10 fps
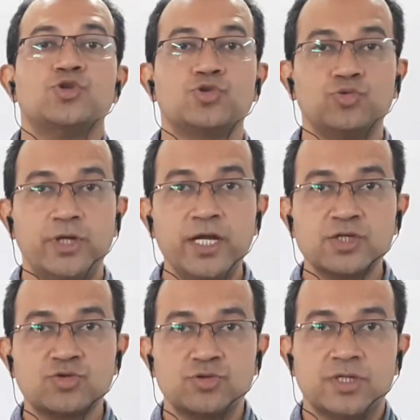
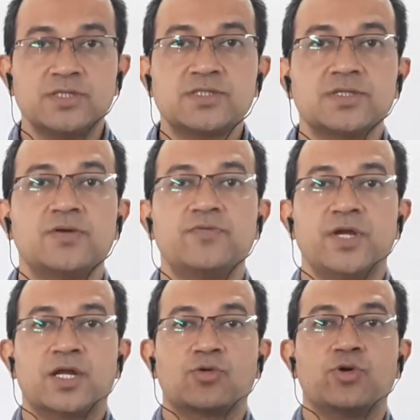Today, students,
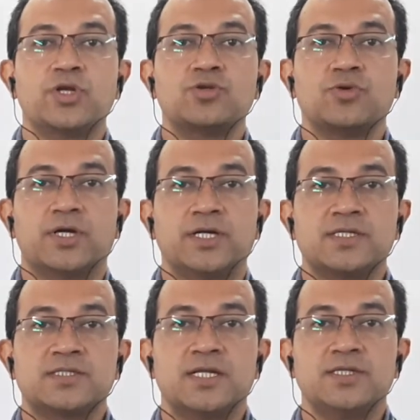we are going to
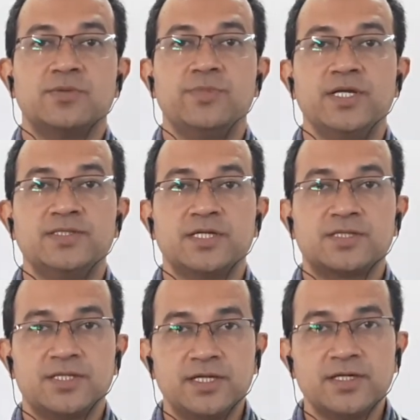understand the
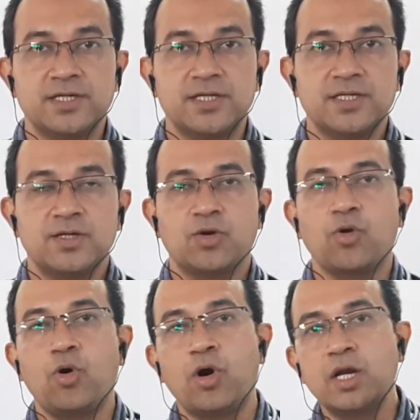basic theory
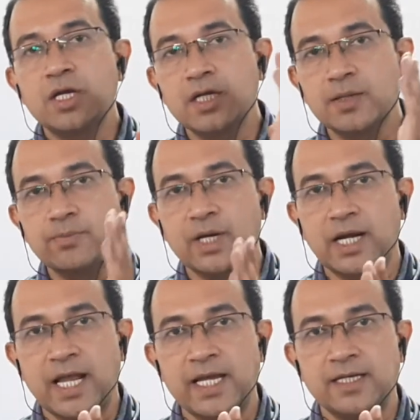on a number
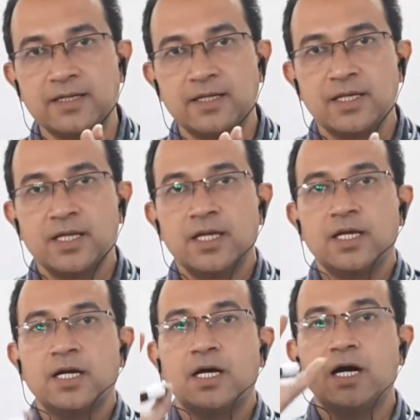line.
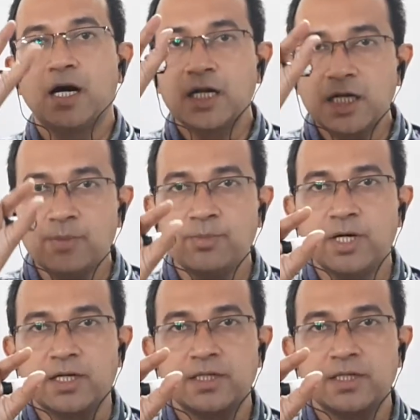A number